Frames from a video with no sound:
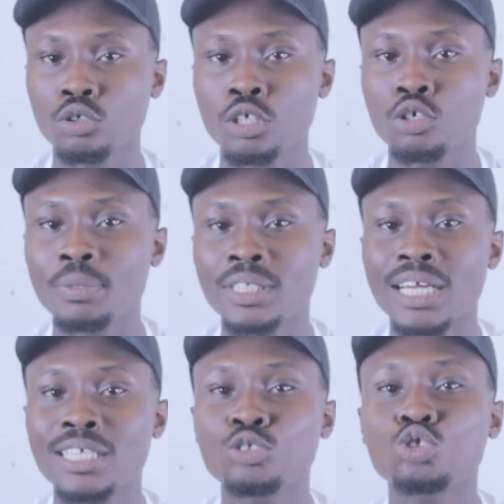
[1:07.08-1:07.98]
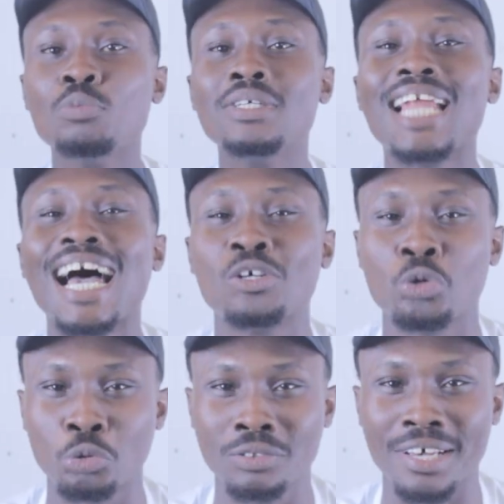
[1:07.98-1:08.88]
So, they go be the Indomie
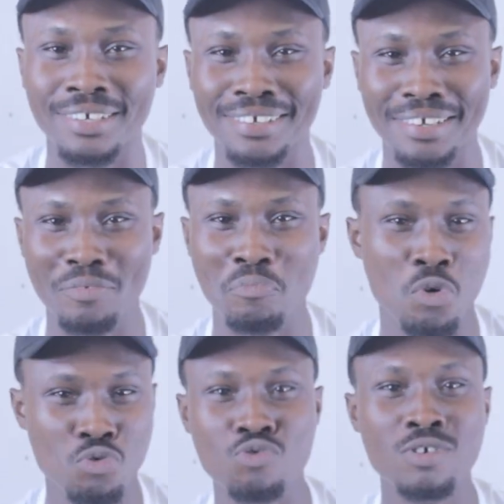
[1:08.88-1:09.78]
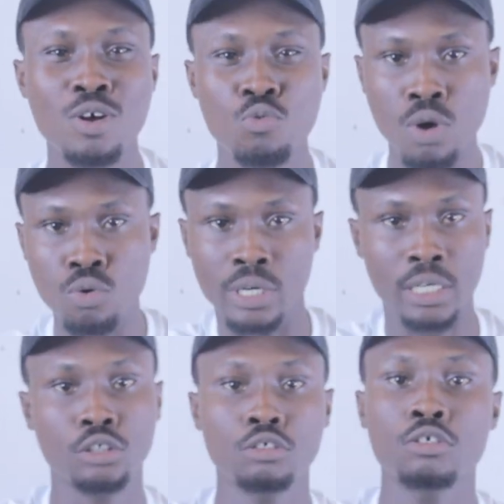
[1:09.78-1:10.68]
Lions tomorrow when we
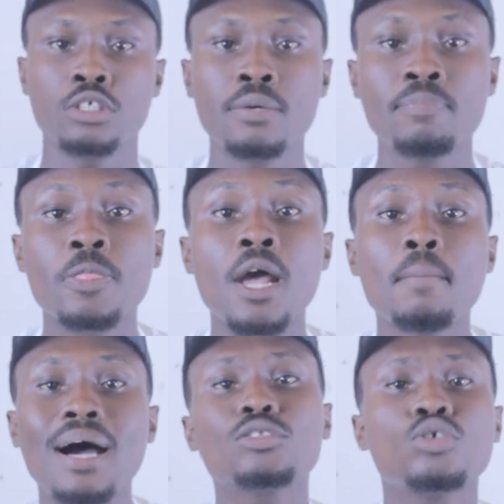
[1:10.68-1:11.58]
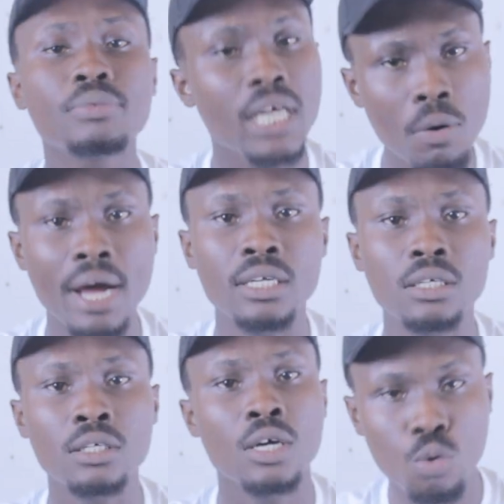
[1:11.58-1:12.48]
score them. But some Yawa
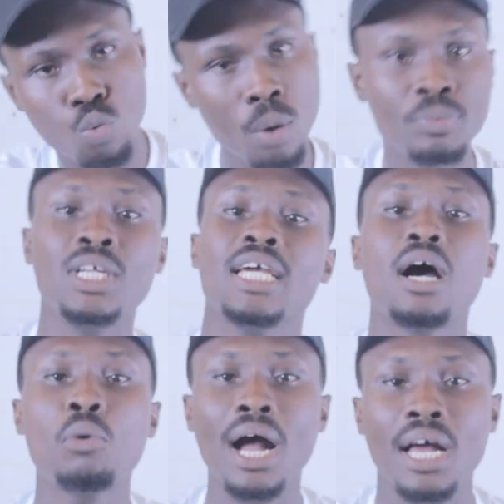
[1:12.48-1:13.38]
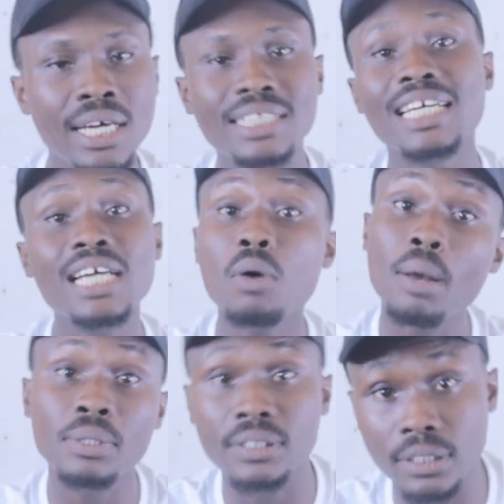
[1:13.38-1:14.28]
day, what be the Yawa? The
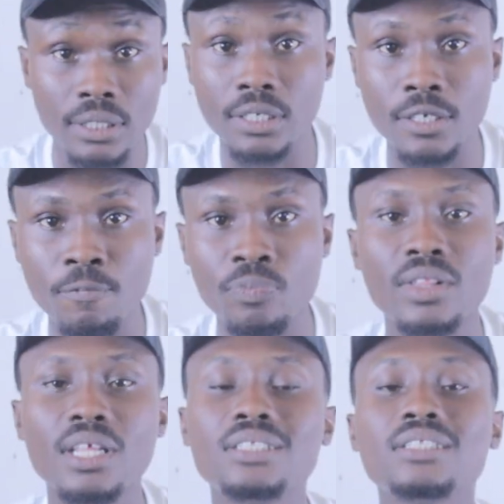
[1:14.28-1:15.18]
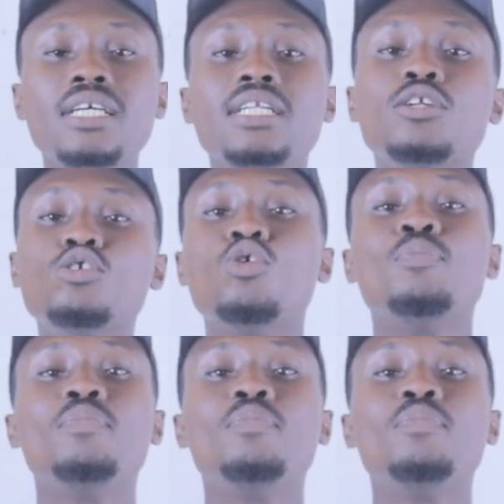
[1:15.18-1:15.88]
Yawa be say, they say they no go